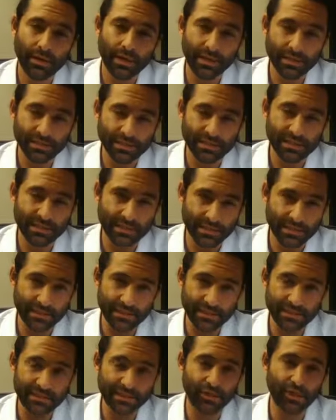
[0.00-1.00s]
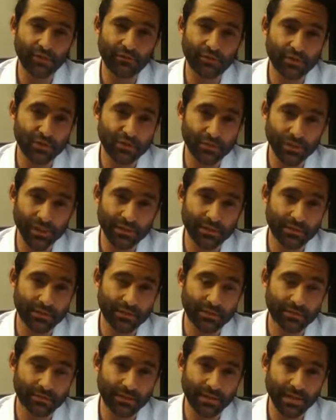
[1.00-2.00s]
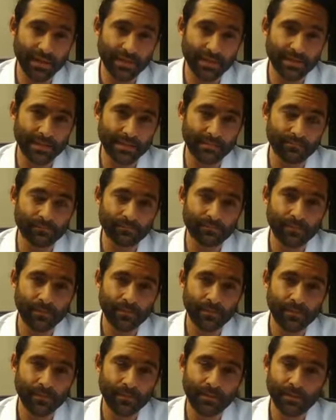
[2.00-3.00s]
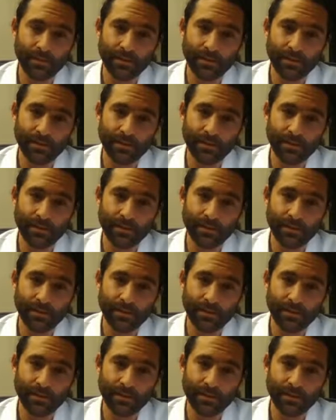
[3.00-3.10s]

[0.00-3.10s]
Well, yeah, it's starve or surrender, and I